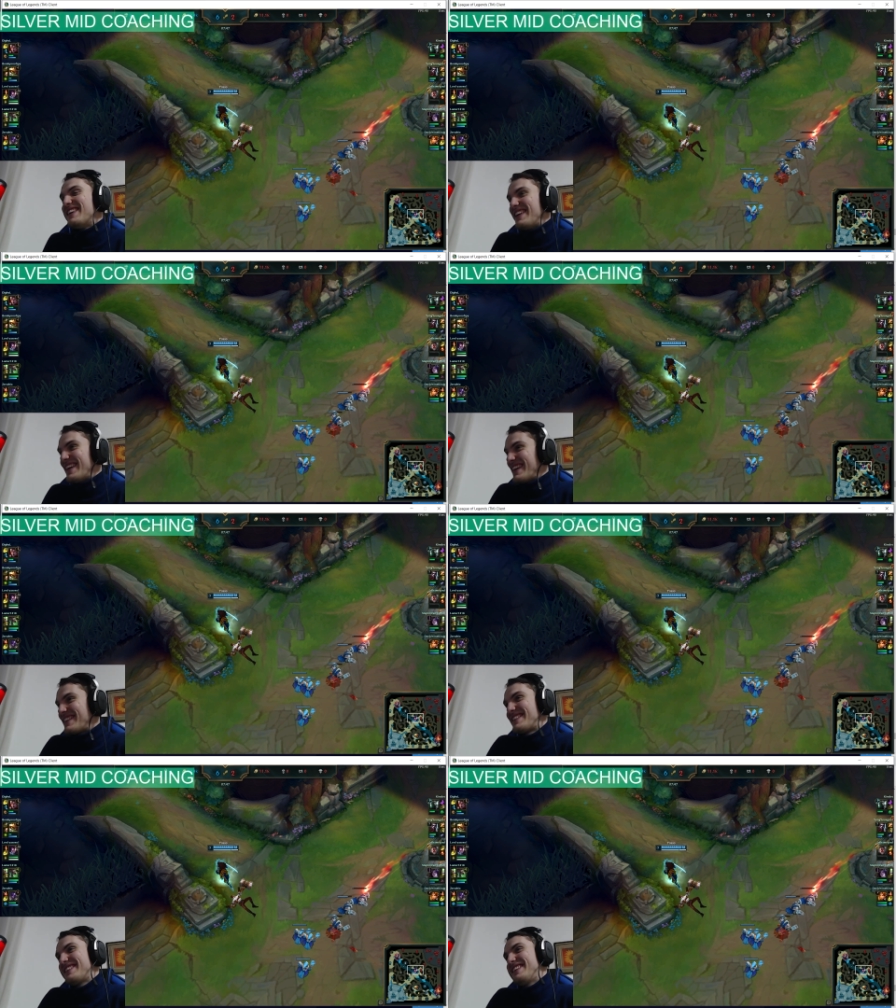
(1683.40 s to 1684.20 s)

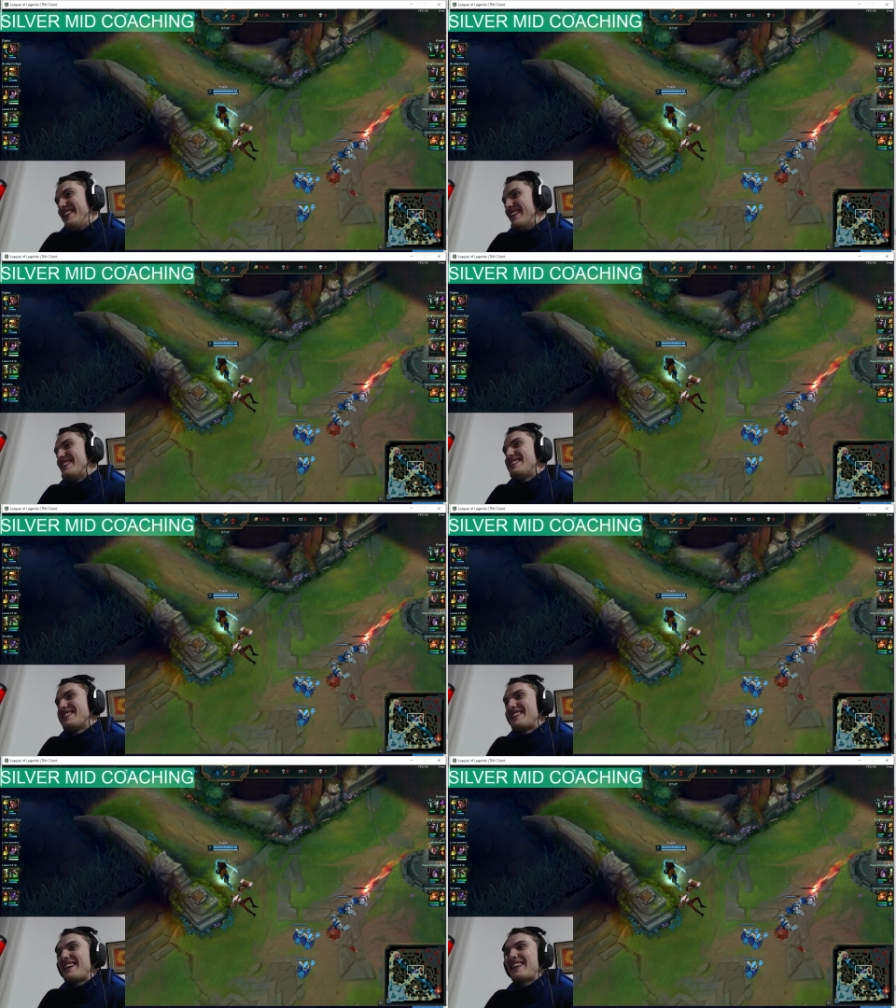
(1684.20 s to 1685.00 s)
Yes, yes,
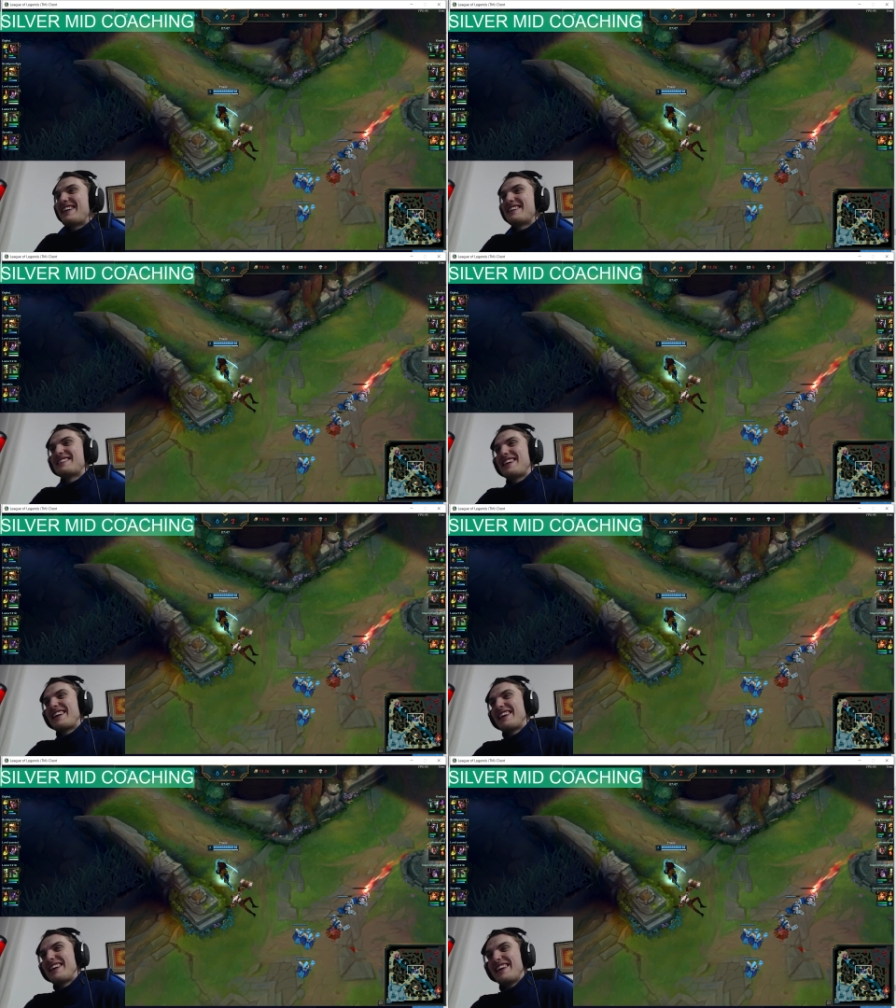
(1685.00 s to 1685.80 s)
exactly,
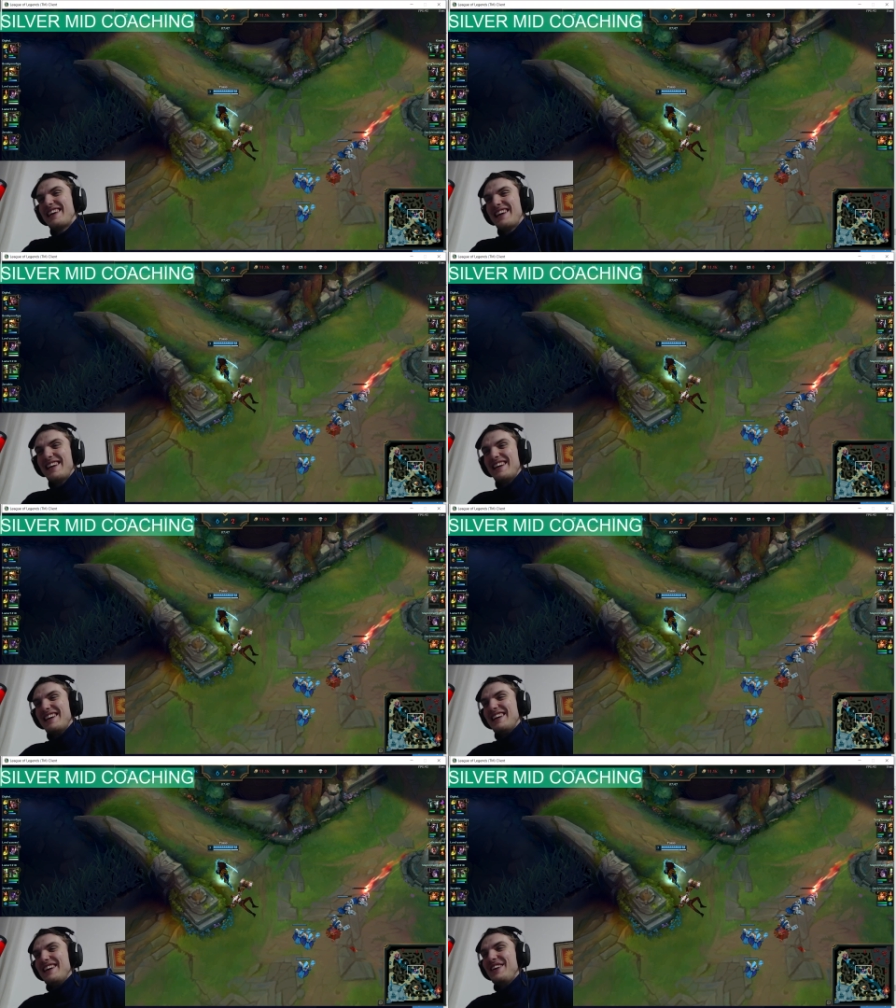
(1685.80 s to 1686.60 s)
exactly.
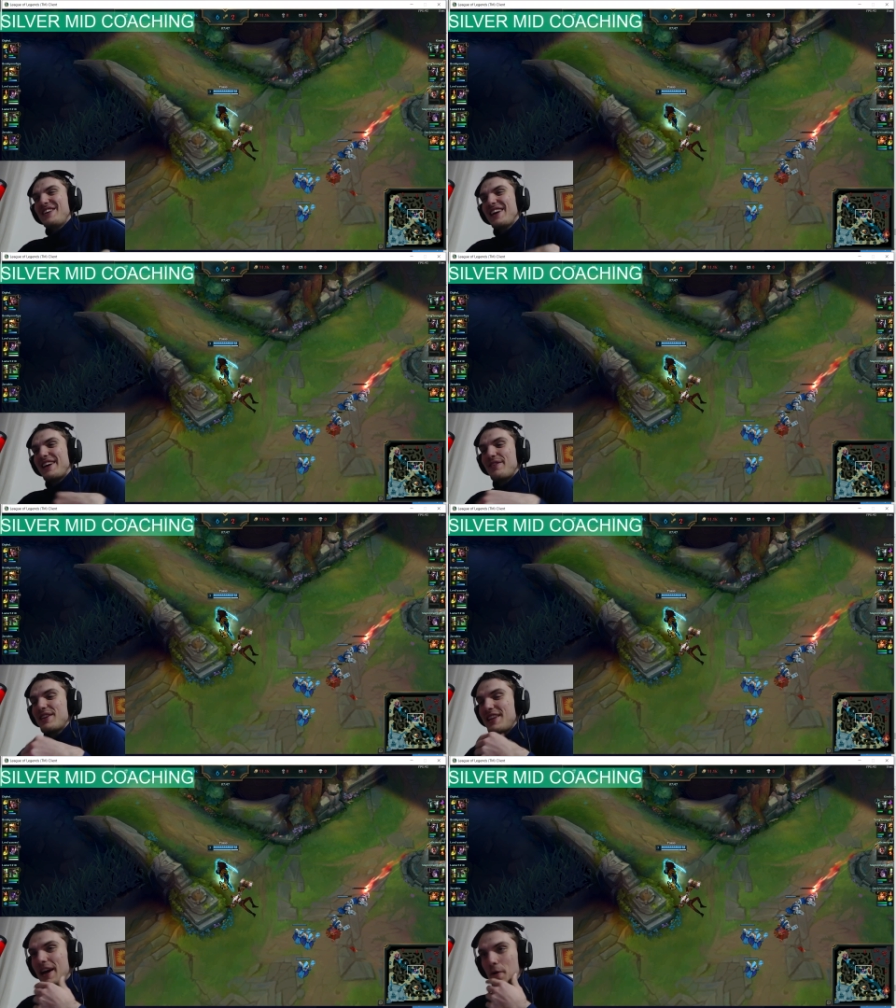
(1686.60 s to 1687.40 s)
Okay,
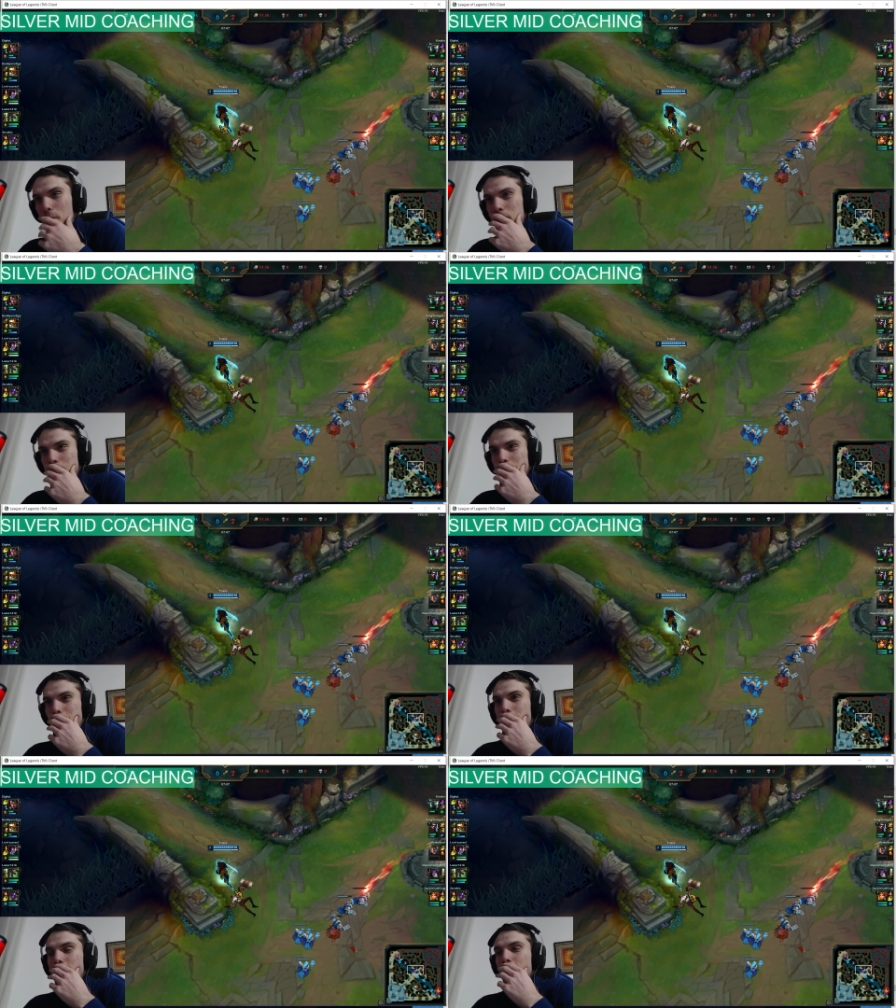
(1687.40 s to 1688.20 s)
what now?
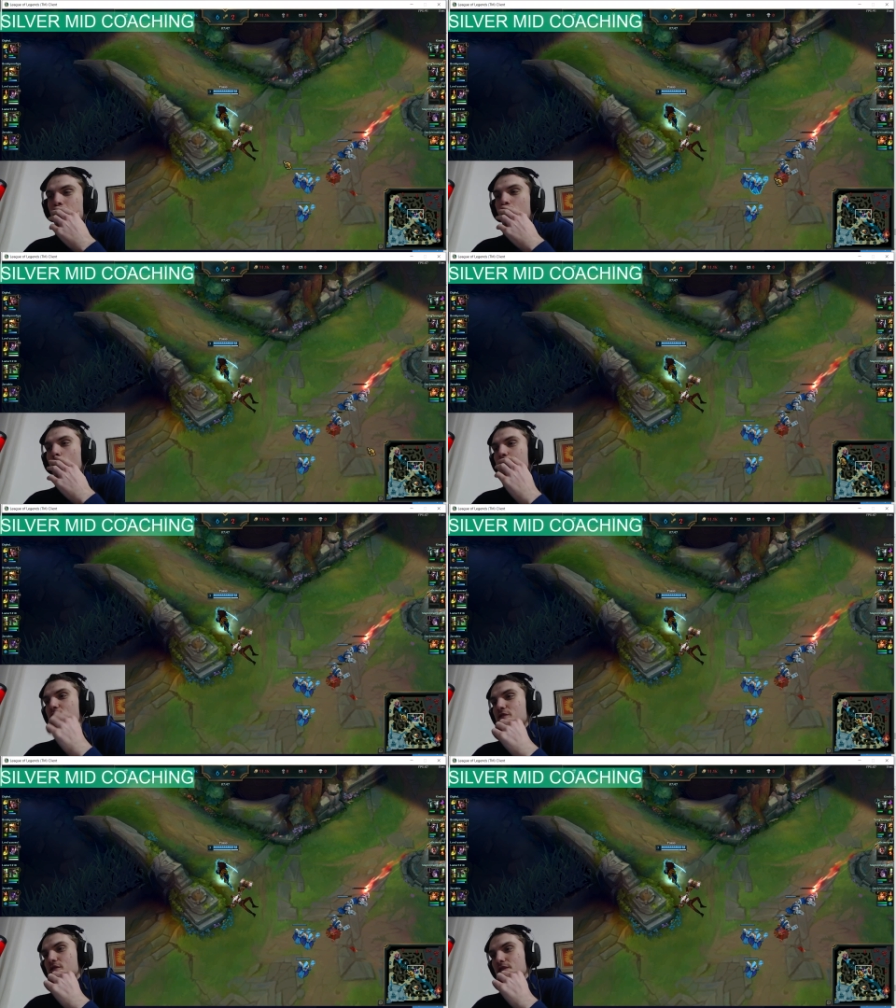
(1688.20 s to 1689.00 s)

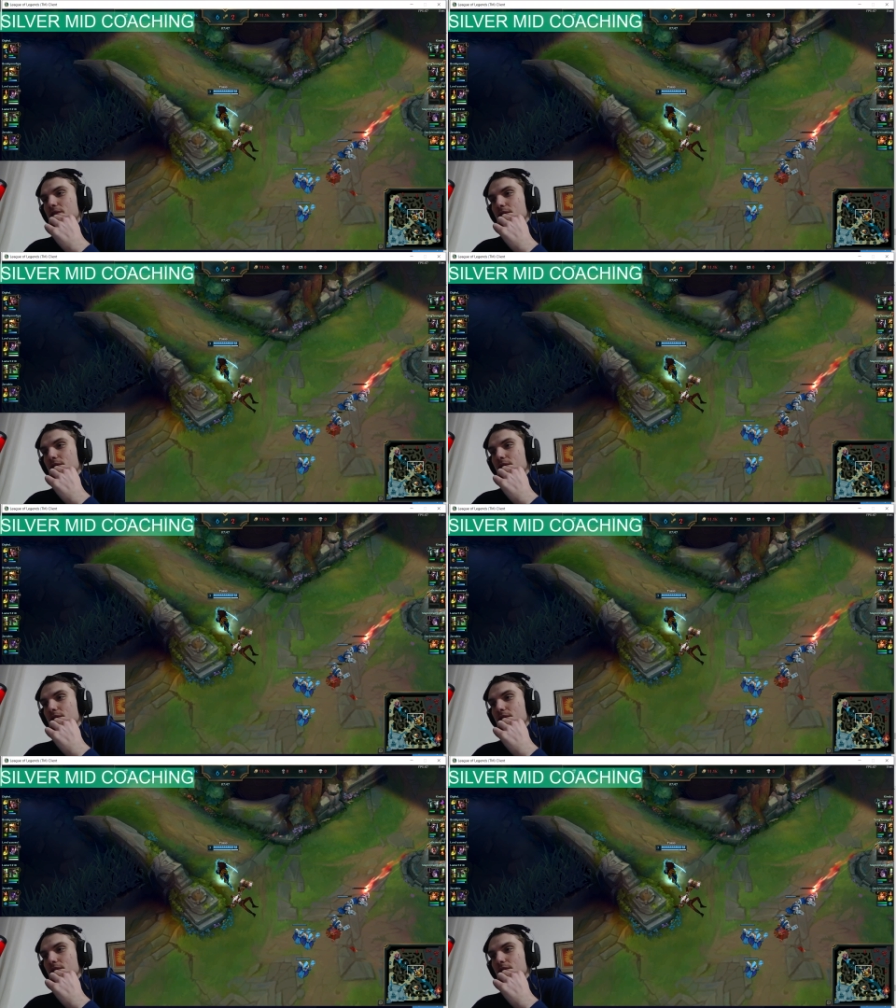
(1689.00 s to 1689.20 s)
Options.